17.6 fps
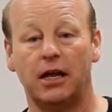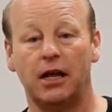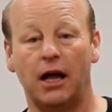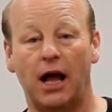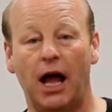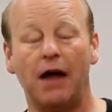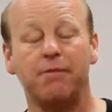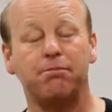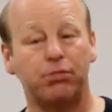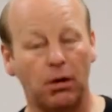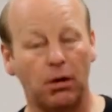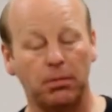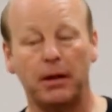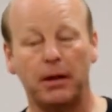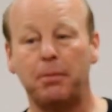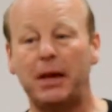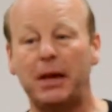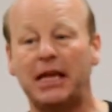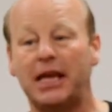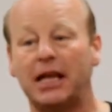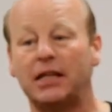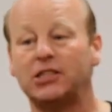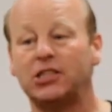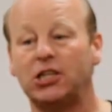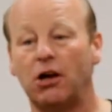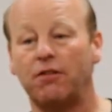I've probably been
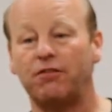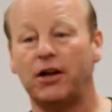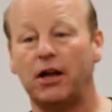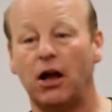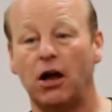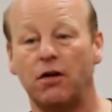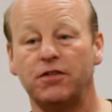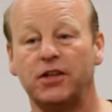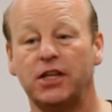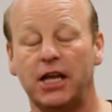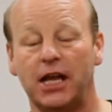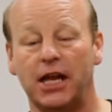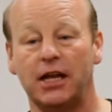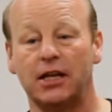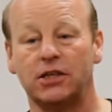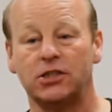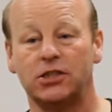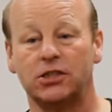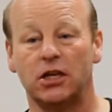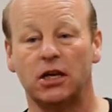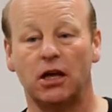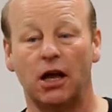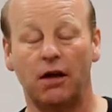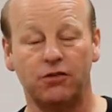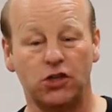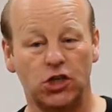guilty of it over the years,
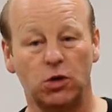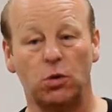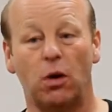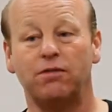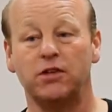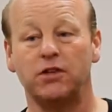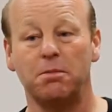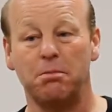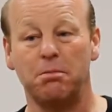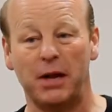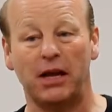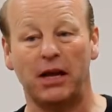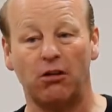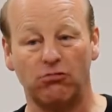of too often being a